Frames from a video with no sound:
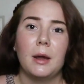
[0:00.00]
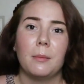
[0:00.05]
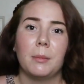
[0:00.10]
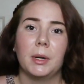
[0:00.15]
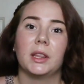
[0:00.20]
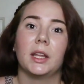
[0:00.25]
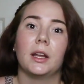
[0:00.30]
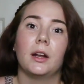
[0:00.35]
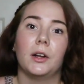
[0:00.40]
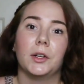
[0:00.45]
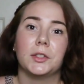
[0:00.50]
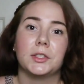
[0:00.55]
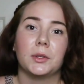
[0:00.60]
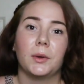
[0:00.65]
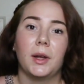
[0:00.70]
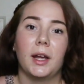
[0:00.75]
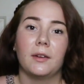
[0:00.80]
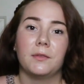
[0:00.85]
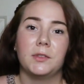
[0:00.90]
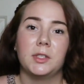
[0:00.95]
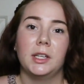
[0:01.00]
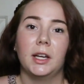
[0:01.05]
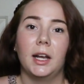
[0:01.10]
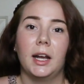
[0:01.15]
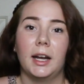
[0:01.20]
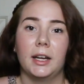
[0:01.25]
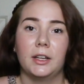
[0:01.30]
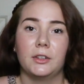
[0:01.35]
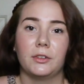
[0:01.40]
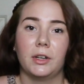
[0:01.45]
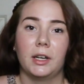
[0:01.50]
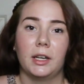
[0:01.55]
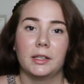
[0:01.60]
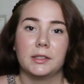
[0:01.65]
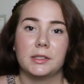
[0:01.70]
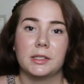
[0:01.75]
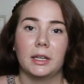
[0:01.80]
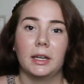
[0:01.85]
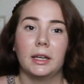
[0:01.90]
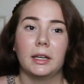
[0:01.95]
but they also have dehydrated
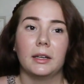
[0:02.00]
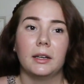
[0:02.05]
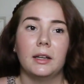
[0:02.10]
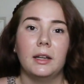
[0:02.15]
skin.